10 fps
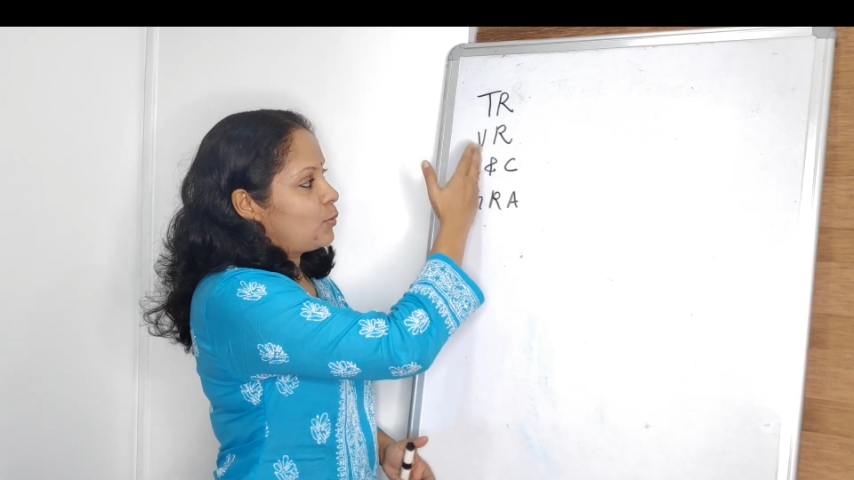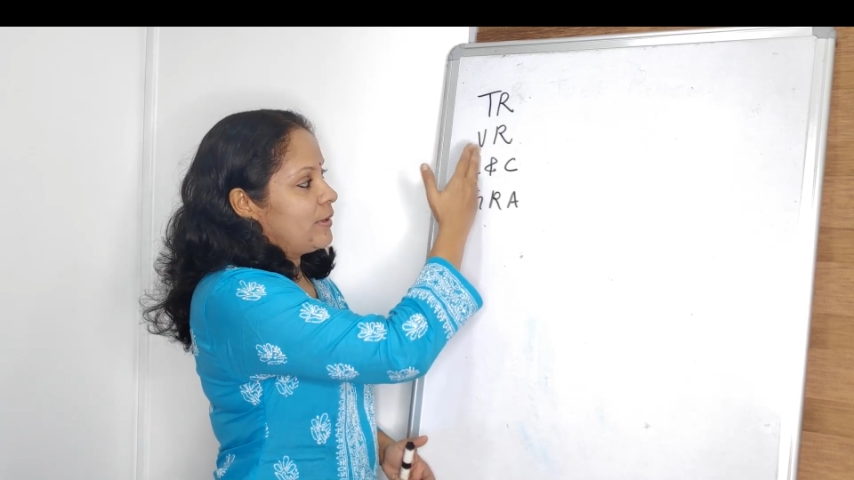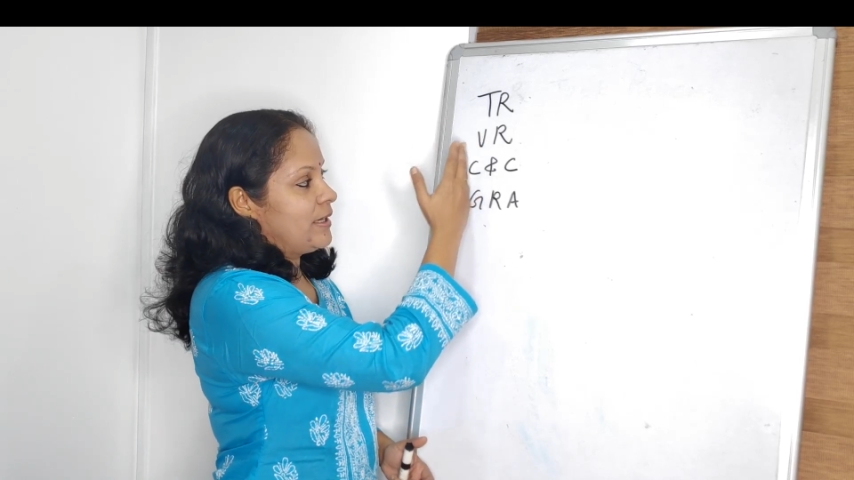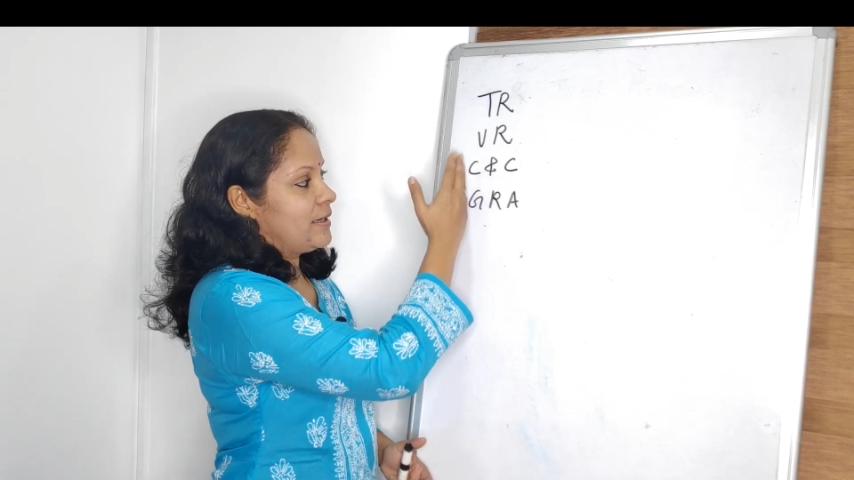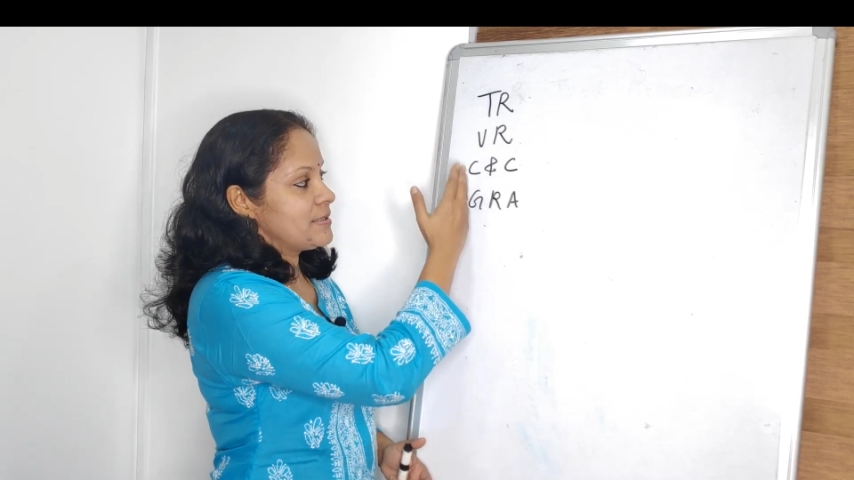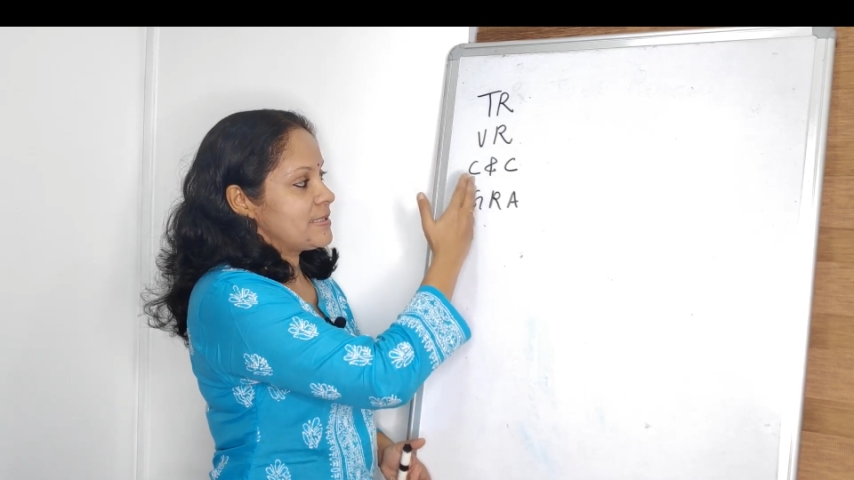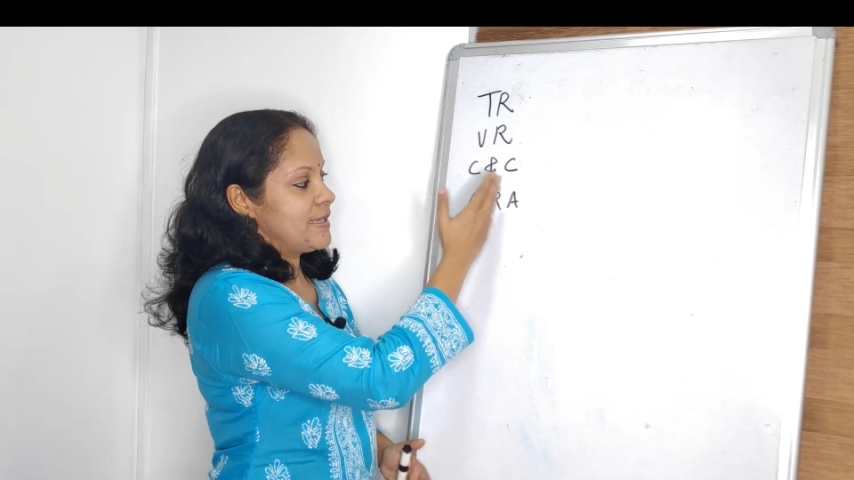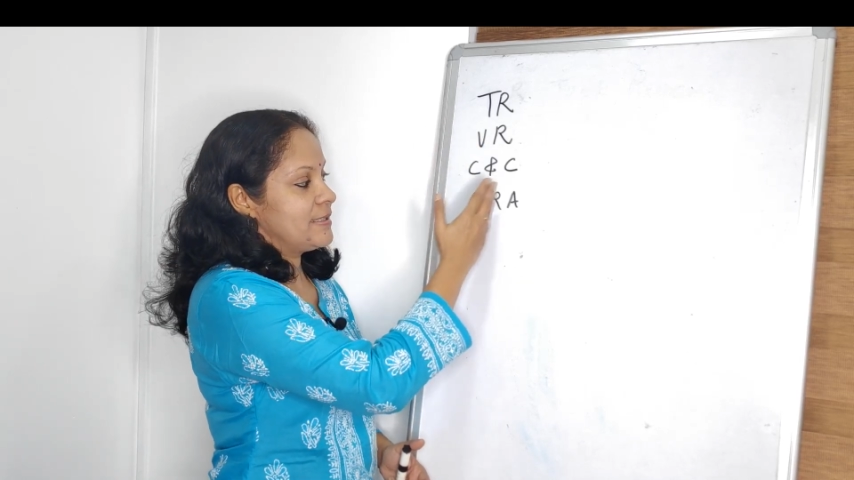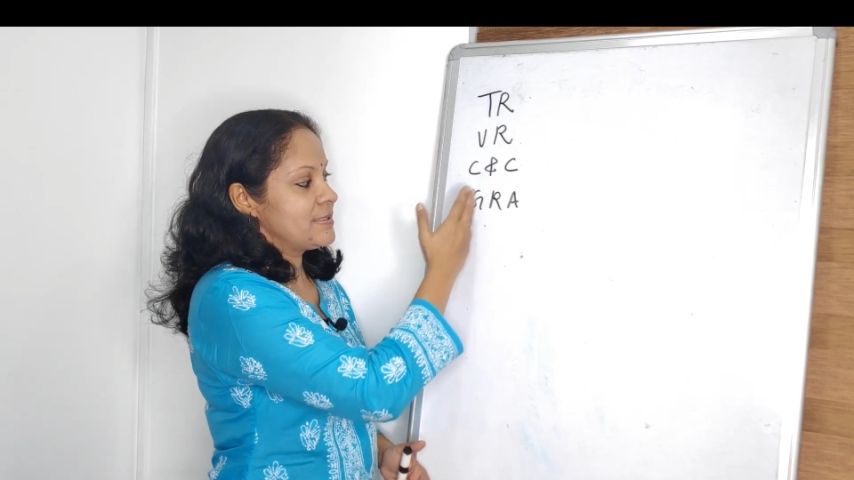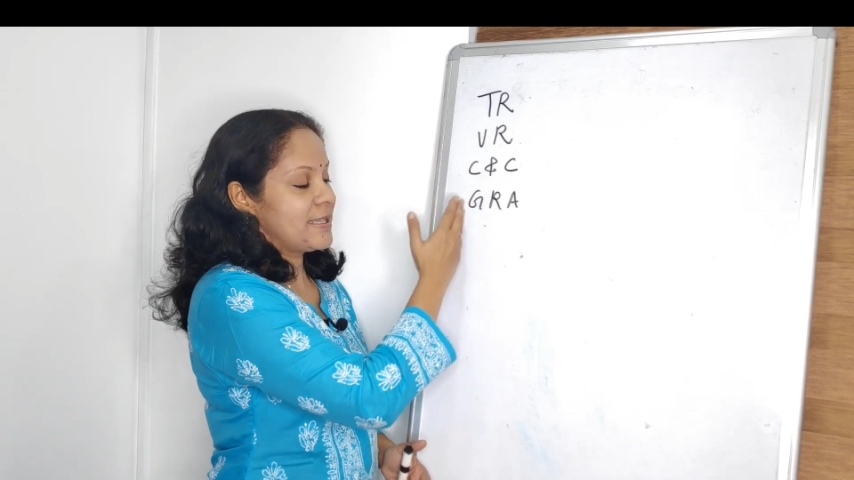VR,
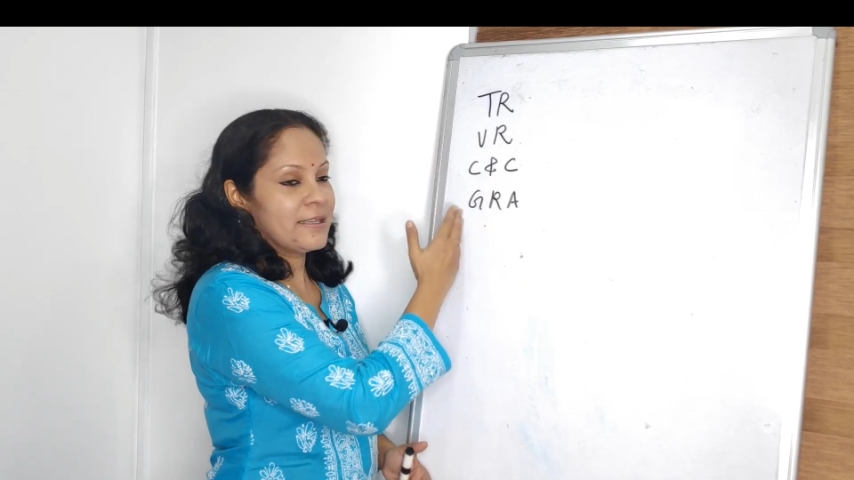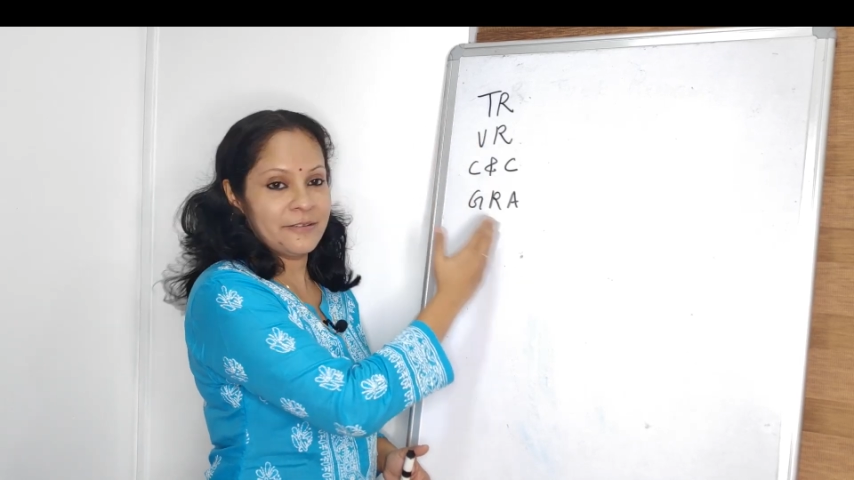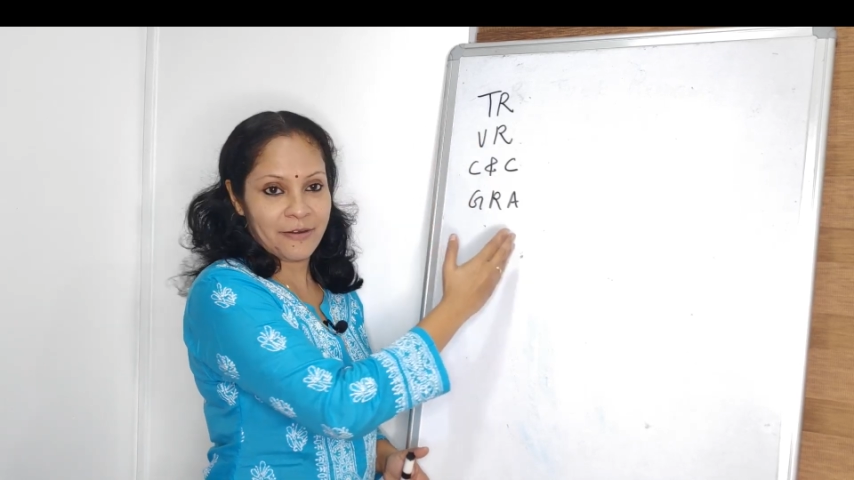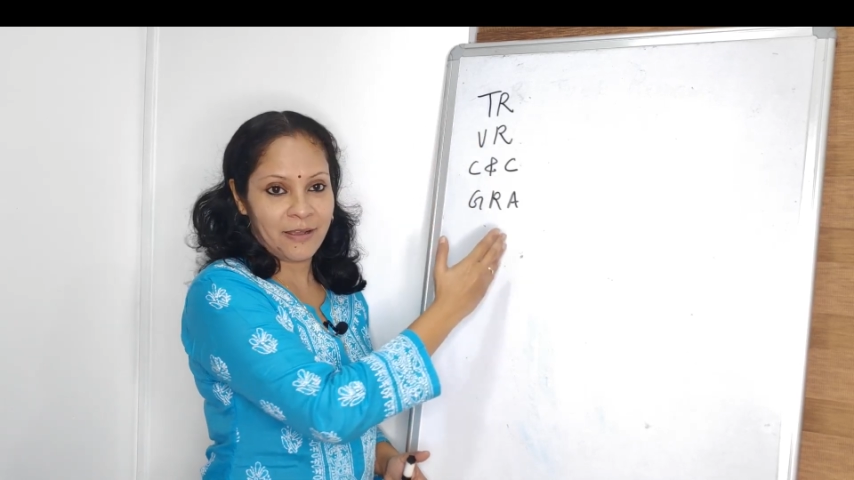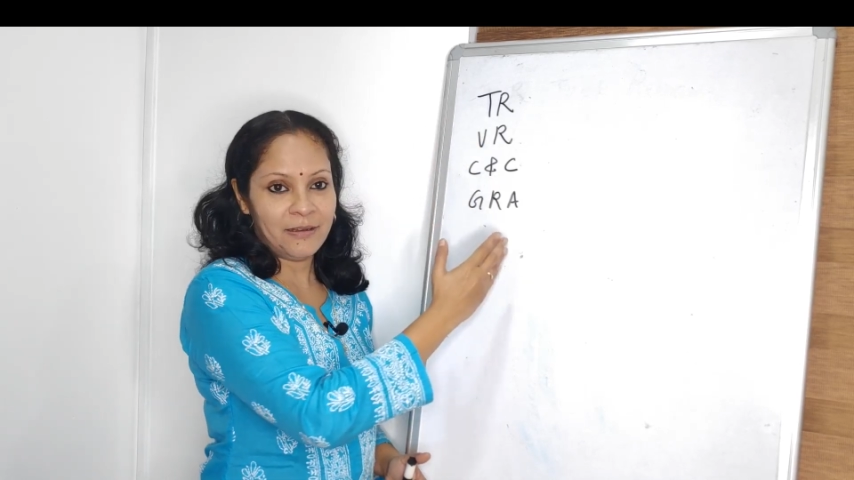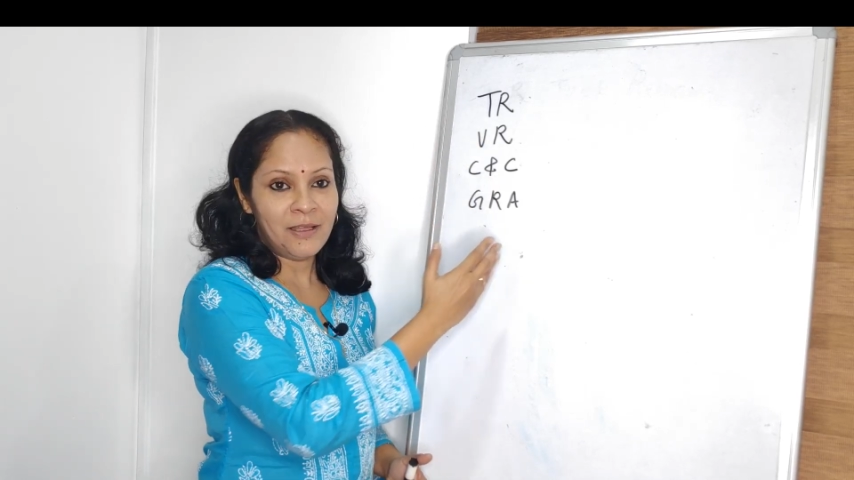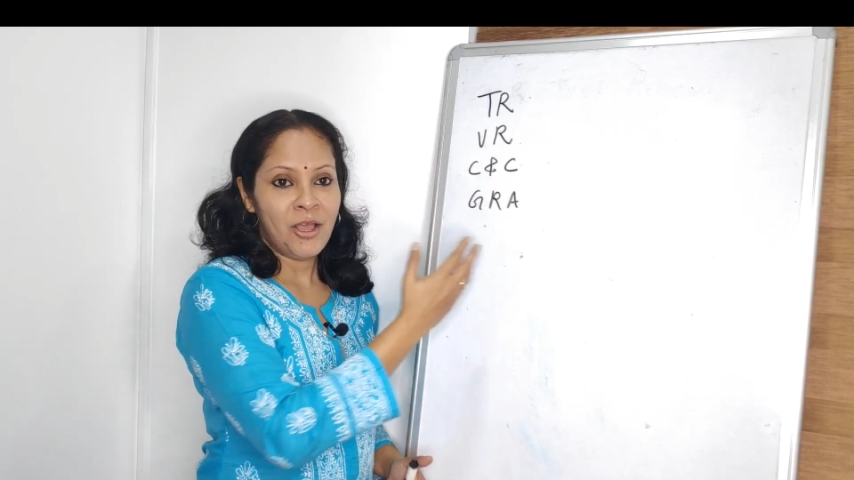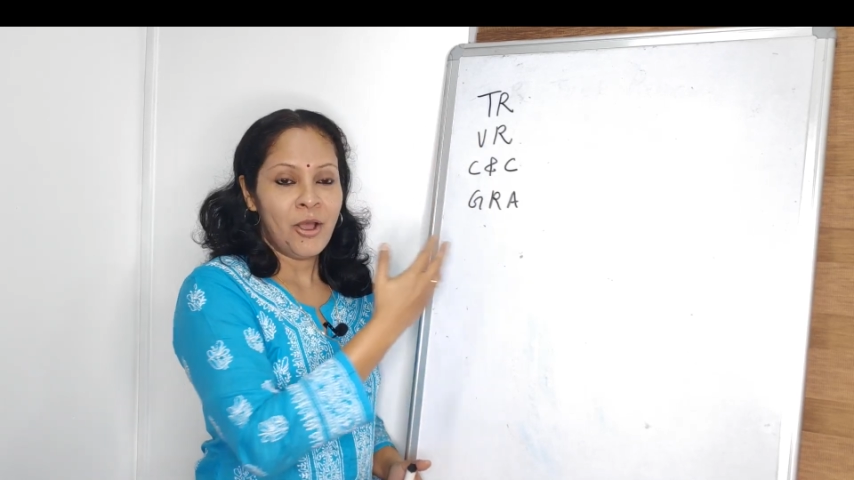CNC, GRA,